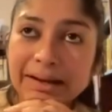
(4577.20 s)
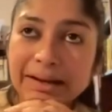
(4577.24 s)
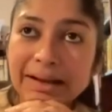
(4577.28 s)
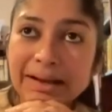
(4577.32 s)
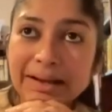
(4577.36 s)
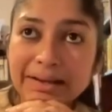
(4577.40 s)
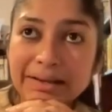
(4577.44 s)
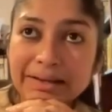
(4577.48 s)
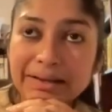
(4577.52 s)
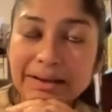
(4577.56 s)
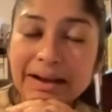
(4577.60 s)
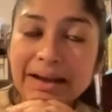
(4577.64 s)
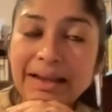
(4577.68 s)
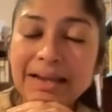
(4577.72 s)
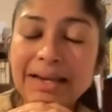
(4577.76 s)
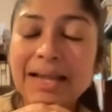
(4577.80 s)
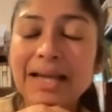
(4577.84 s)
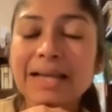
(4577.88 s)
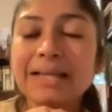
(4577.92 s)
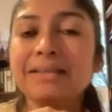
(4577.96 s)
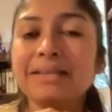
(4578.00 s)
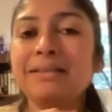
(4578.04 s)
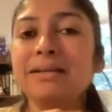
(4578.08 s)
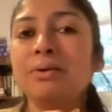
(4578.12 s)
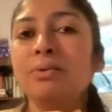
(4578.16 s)

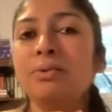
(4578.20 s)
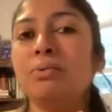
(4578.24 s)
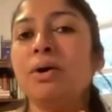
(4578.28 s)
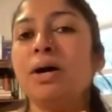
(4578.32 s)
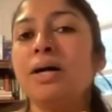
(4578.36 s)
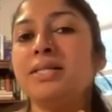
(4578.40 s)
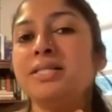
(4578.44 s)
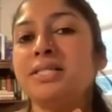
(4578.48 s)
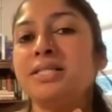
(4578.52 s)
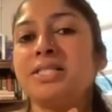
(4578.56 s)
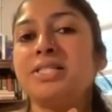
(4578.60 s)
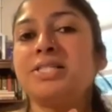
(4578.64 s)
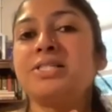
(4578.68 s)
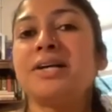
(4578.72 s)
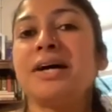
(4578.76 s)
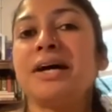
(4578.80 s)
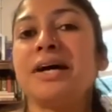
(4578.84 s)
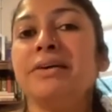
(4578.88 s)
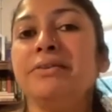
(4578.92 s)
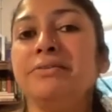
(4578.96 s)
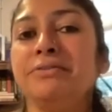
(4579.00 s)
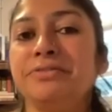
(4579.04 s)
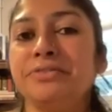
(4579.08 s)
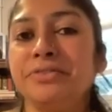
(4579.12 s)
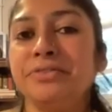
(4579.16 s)
like the word
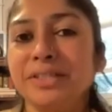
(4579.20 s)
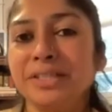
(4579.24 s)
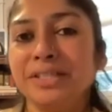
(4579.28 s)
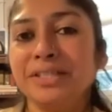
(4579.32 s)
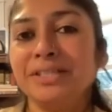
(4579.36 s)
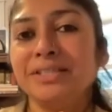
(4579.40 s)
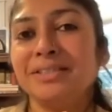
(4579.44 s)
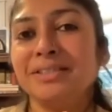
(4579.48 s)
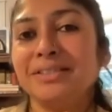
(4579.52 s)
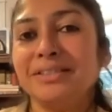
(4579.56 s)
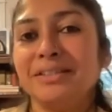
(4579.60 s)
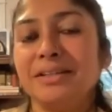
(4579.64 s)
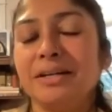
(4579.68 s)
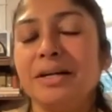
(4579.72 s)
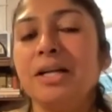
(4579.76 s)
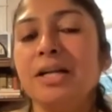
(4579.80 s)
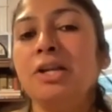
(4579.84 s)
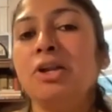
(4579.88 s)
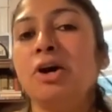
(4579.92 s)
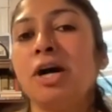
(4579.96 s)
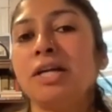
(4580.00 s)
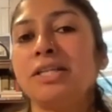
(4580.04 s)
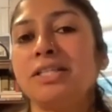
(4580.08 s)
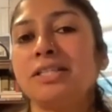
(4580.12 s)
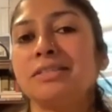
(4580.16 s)
strive a
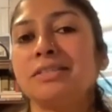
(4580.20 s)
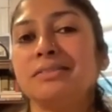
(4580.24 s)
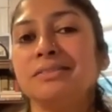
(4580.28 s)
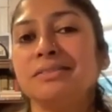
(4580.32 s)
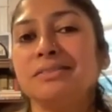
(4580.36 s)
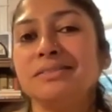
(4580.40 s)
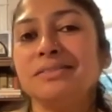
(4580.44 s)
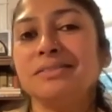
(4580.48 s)
lot.